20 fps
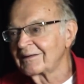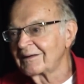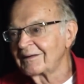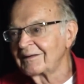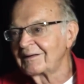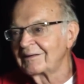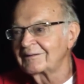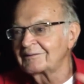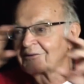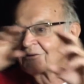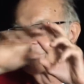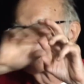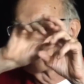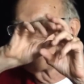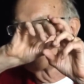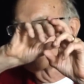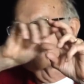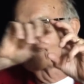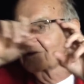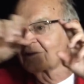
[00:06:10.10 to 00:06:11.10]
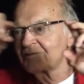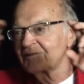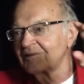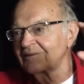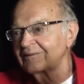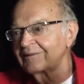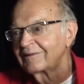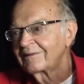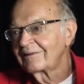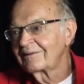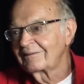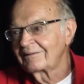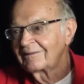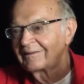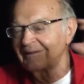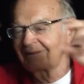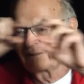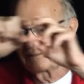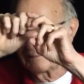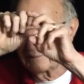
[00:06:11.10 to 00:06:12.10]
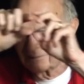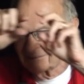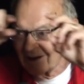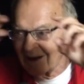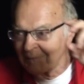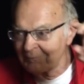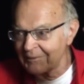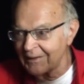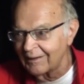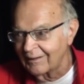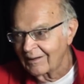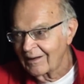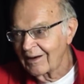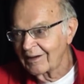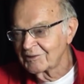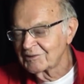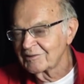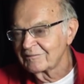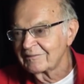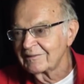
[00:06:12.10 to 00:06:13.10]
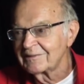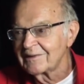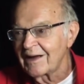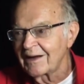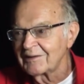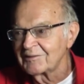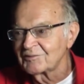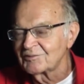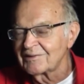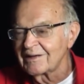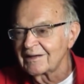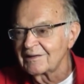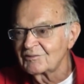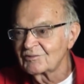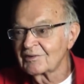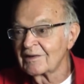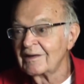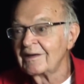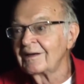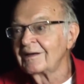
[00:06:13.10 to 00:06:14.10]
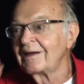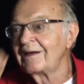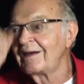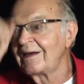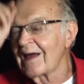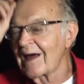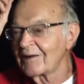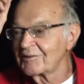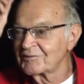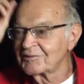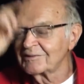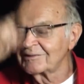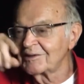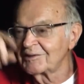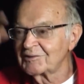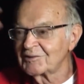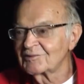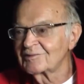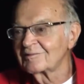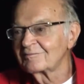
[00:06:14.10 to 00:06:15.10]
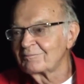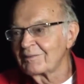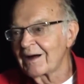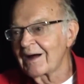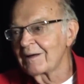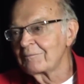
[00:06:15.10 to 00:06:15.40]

Uh, going across the, the, the top no of the United States, he has the digits of pi